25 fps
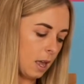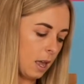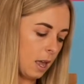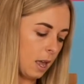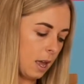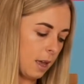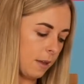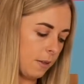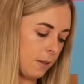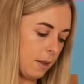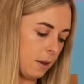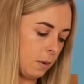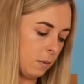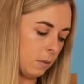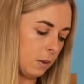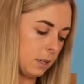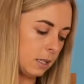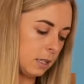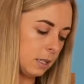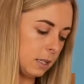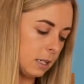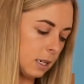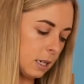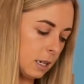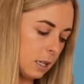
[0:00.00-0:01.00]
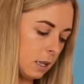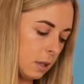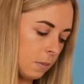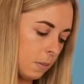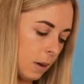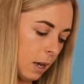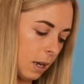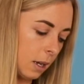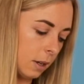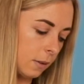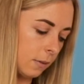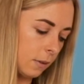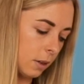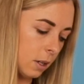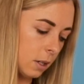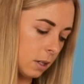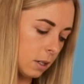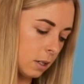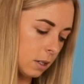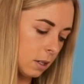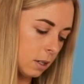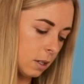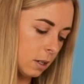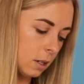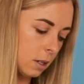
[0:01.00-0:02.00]
and then we stick the back of
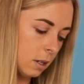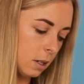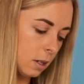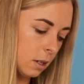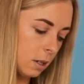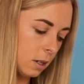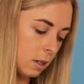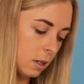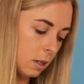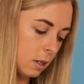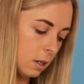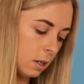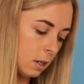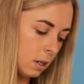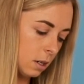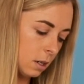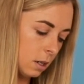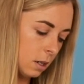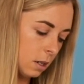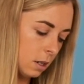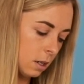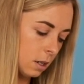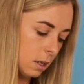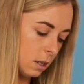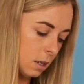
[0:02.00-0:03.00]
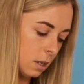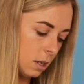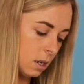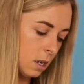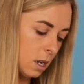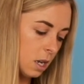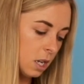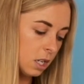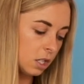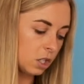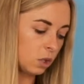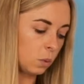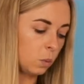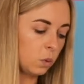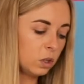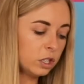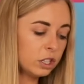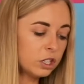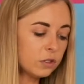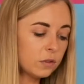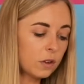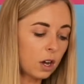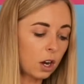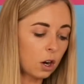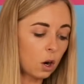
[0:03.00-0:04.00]
it. So
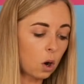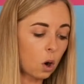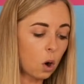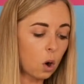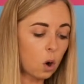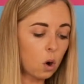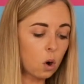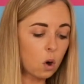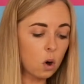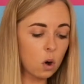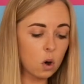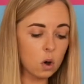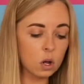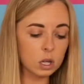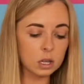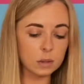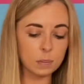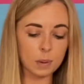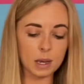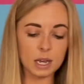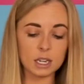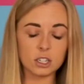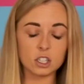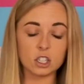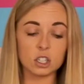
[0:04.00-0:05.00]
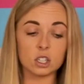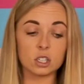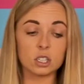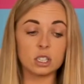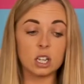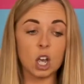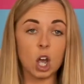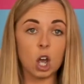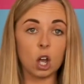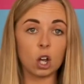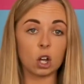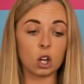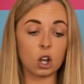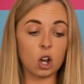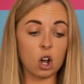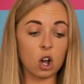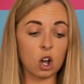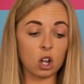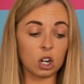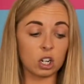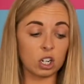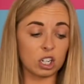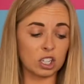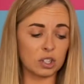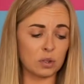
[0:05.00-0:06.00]
once you've got all the pages
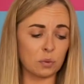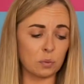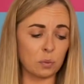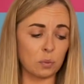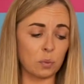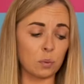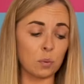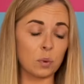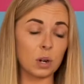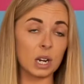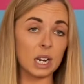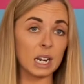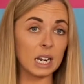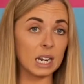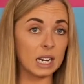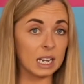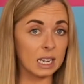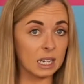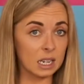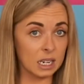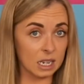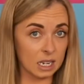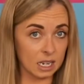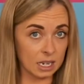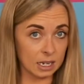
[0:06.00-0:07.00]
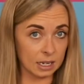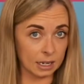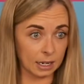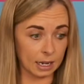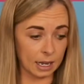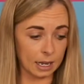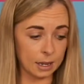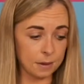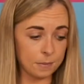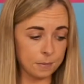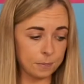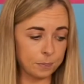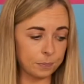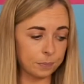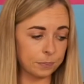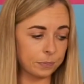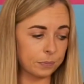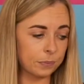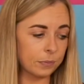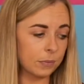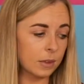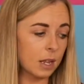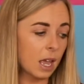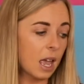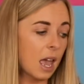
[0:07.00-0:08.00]
colored really neatly,
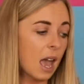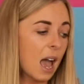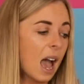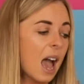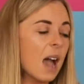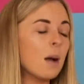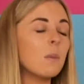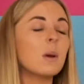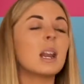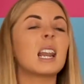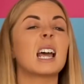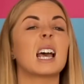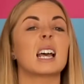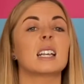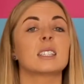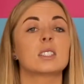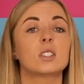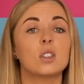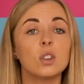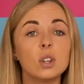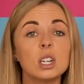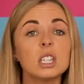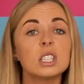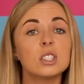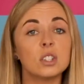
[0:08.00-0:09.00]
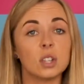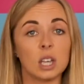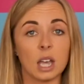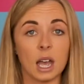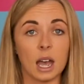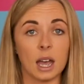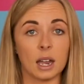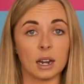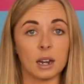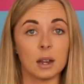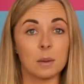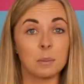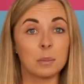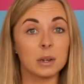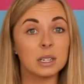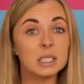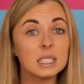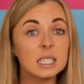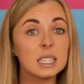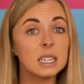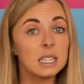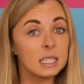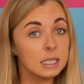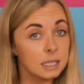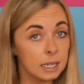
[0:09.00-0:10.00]
well, as good as you can,
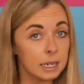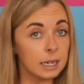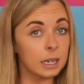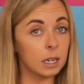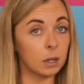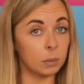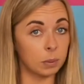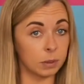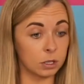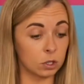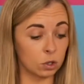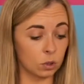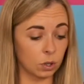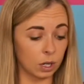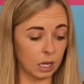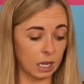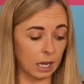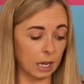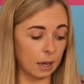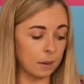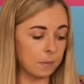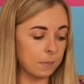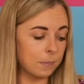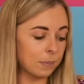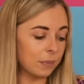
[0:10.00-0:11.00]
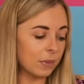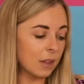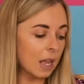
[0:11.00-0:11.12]
because it is a little bit tricky,